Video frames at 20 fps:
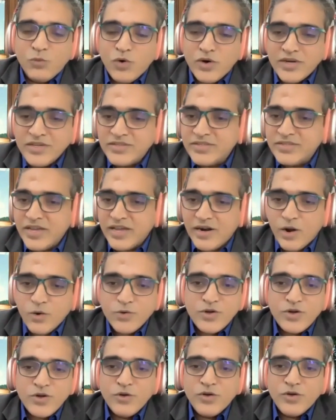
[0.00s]
what is their
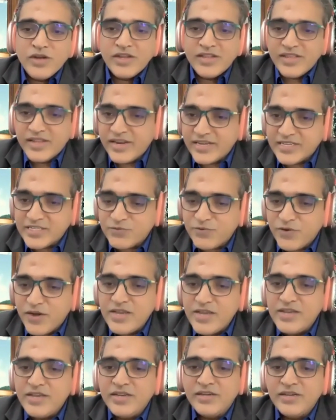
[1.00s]
outlook in the next
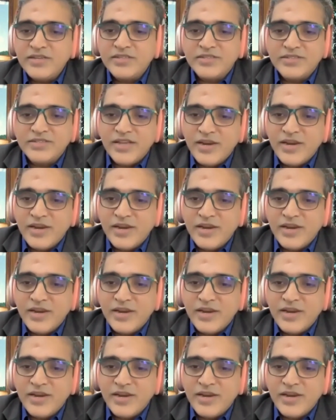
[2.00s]
5 years.